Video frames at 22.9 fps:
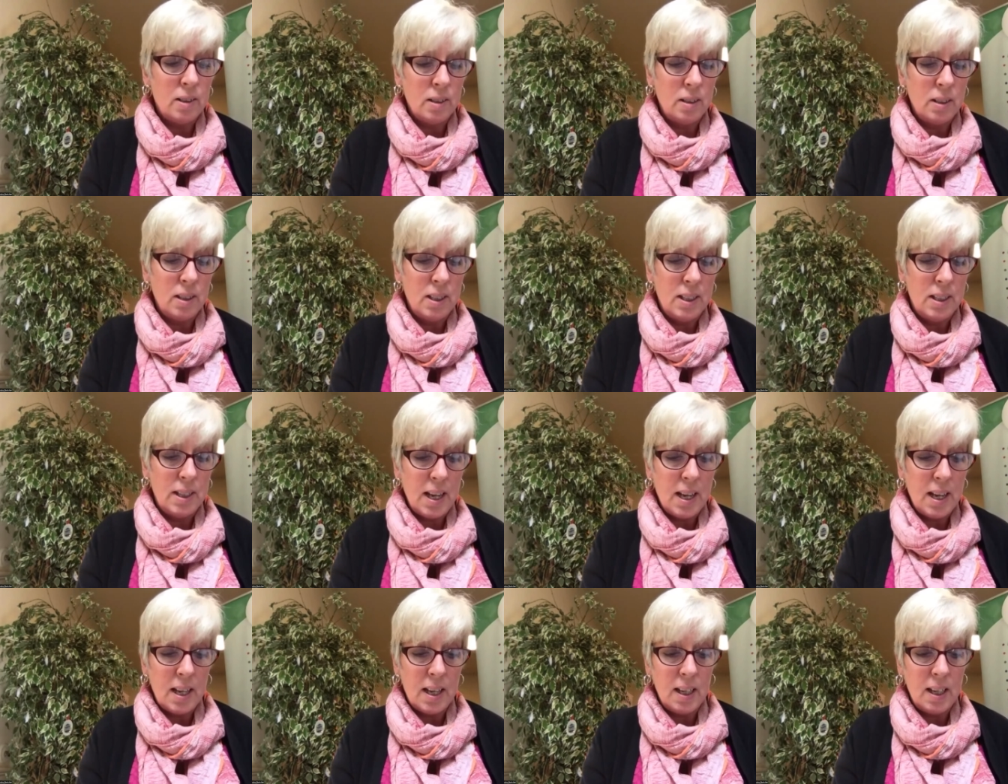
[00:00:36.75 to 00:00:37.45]
And
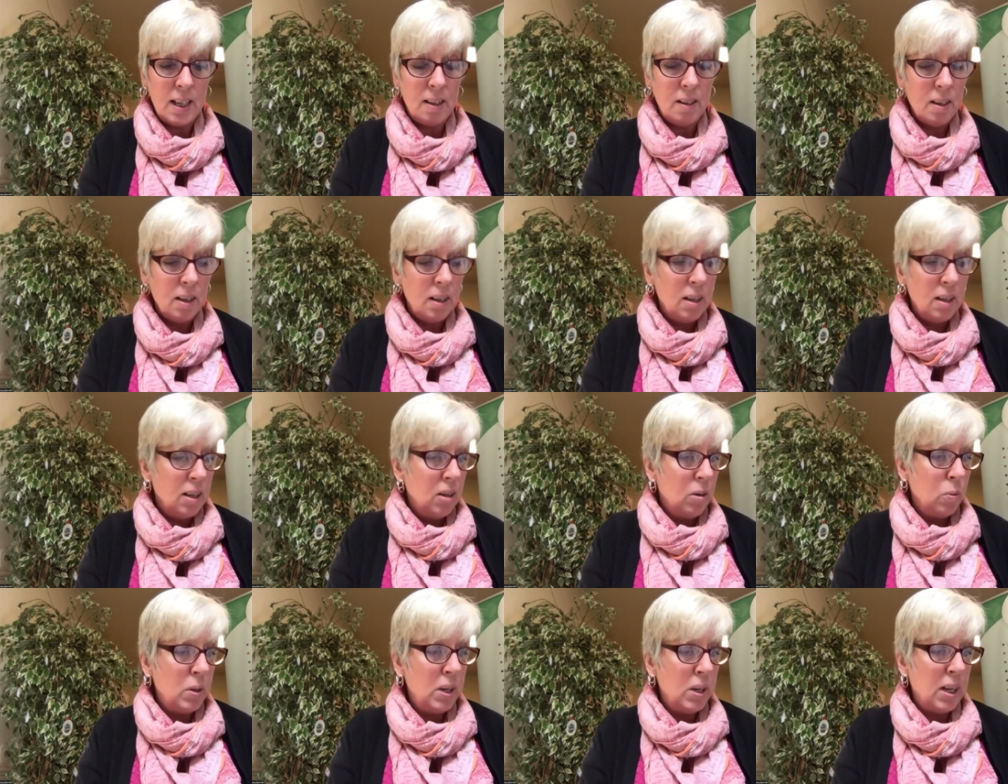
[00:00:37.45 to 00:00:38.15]
today
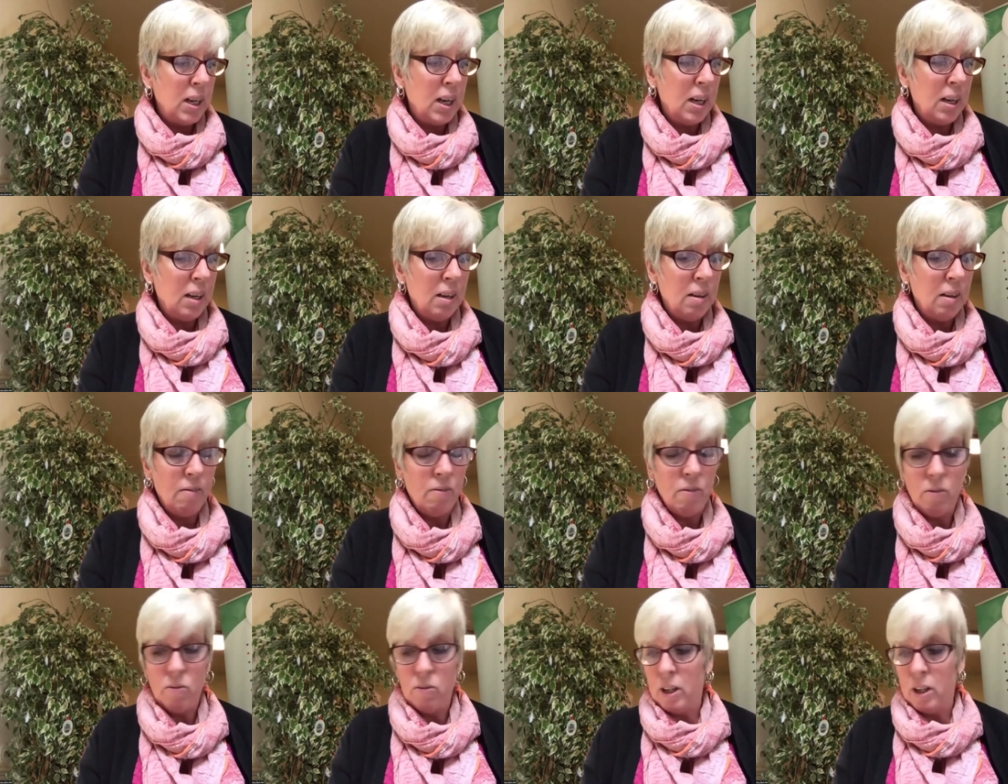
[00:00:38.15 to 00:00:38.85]
we have
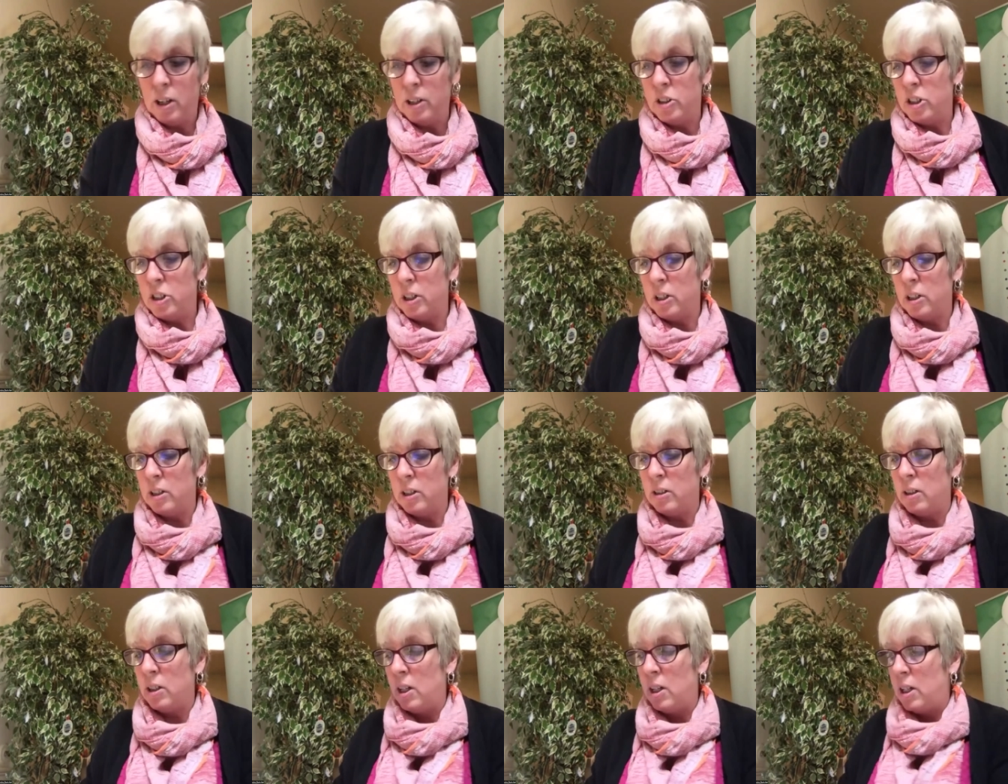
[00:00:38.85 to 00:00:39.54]

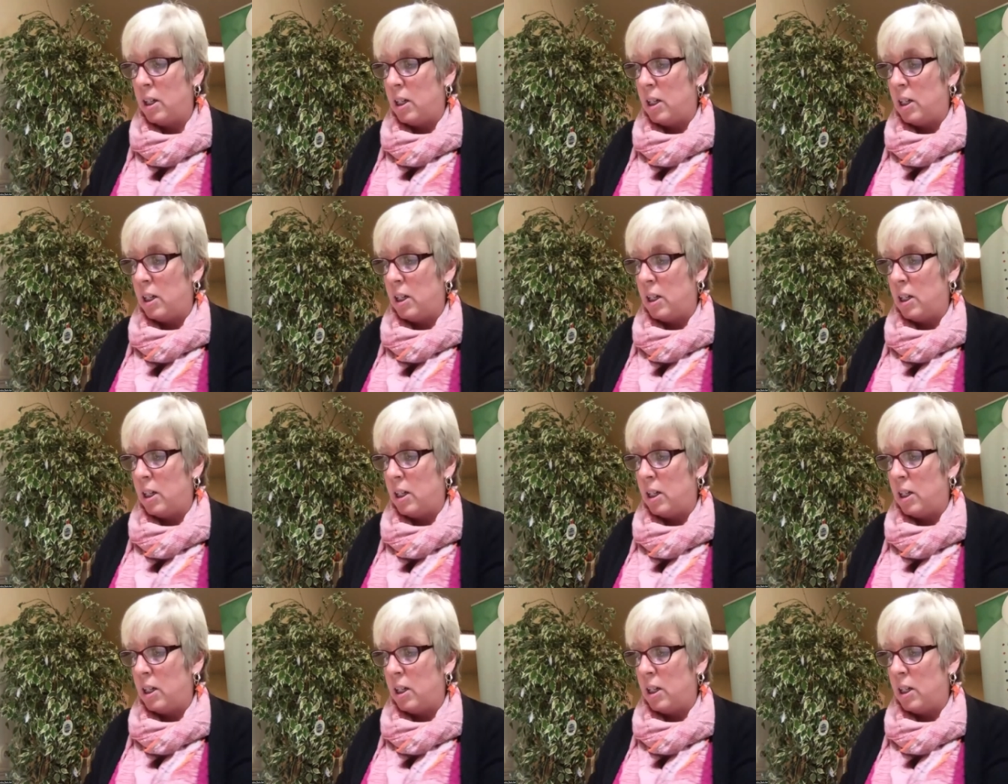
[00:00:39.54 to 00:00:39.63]
Raja